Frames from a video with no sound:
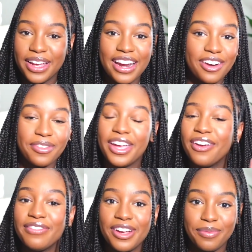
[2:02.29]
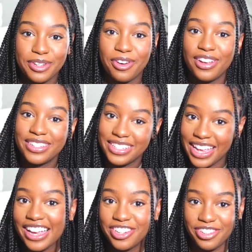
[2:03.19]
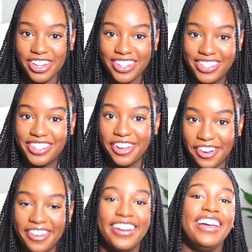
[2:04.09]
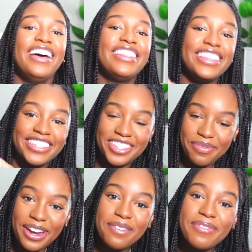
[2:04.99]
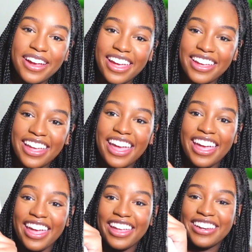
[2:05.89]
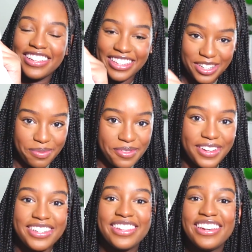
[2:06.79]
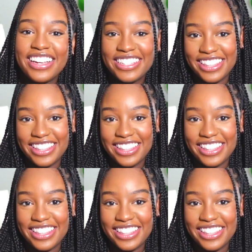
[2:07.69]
and I don't care if it comes across as extra. So this is what I'm bringing, and let's move on to the next